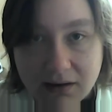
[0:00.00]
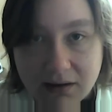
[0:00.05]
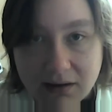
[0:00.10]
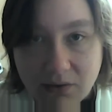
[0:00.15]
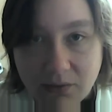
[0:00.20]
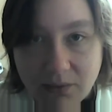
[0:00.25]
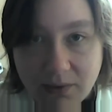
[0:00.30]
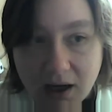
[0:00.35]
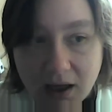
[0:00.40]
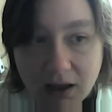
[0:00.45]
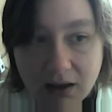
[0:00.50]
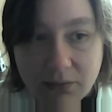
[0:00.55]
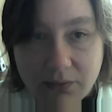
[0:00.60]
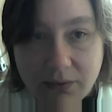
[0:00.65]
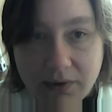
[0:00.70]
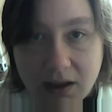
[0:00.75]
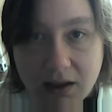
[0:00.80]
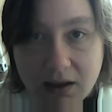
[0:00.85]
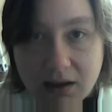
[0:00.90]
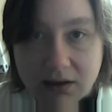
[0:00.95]
while
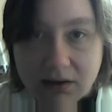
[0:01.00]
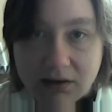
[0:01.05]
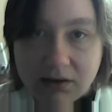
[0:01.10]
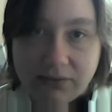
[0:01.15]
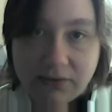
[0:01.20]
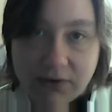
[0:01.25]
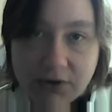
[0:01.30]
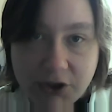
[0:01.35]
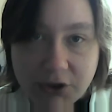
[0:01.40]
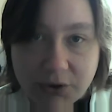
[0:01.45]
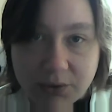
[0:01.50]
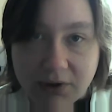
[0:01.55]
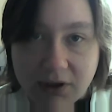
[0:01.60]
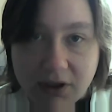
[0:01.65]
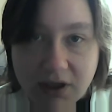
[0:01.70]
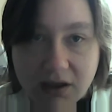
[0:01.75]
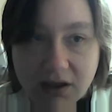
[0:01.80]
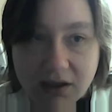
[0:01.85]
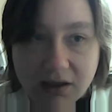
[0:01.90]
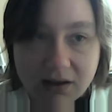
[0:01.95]
we
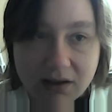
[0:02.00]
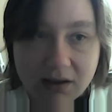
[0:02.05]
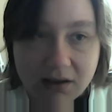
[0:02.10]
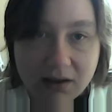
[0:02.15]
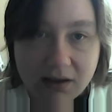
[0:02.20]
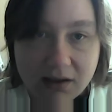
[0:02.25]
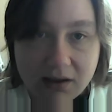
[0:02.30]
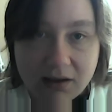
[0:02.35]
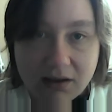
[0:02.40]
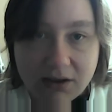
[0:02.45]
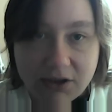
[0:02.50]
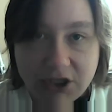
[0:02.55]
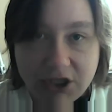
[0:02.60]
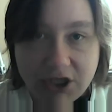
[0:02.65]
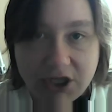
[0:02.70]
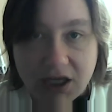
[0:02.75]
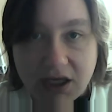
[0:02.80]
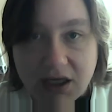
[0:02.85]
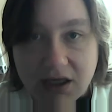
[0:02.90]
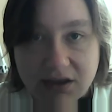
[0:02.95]
individually
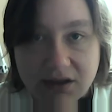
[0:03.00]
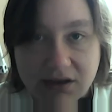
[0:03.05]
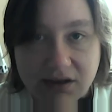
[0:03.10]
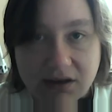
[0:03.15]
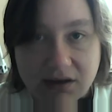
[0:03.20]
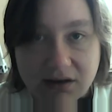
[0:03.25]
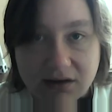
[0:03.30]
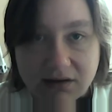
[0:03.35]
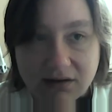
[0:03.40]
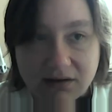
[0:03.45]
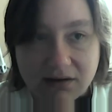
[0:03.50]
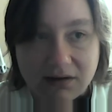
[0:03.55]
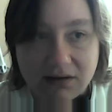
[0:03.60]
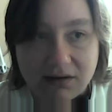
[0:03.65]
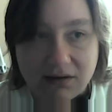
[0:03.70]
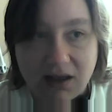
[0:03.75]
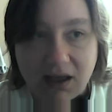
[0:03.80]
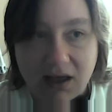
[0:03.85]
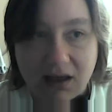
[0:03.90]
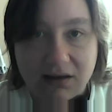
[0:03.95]
chase
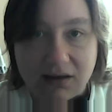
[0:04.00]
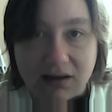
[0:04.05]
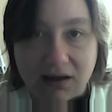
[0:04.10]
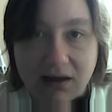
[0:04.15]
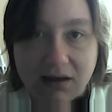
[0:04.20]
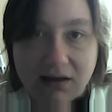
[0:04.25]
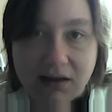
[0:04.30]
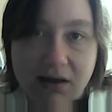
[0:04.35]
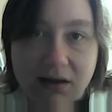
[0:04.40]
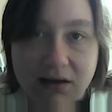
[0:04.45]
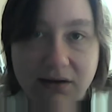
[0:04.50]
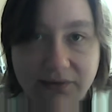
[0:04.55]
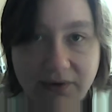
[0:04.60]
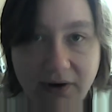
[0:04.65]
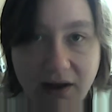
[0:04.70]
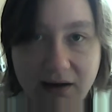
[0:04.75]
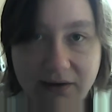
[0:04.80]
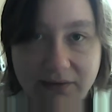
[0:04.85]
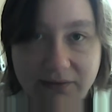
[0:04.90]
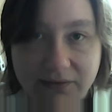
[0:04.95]
that idea of
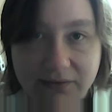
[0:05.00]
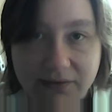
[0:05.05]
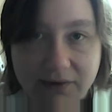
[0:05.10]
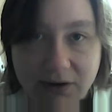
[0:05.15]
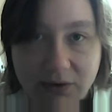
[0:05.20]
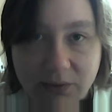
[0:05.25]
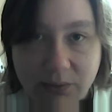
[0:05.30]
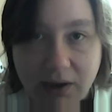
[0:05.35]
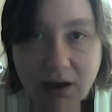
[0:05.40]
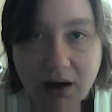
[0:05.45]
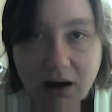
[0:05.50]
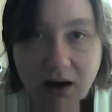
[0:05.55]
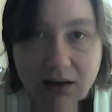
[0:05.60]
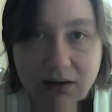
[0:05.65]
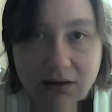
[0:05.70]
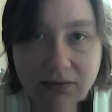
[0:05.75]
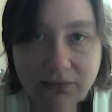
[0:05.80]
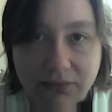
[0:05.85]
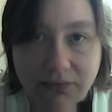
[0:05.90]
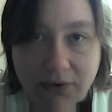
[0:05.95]
love that we got
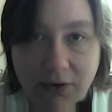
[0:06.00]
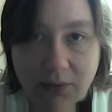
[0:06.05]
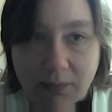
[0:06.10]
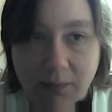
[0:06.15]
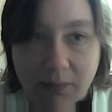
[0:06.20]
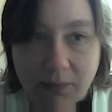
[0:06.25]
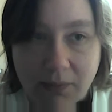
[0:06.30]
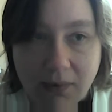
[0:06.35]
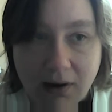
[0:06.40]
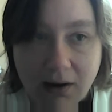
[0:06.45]
from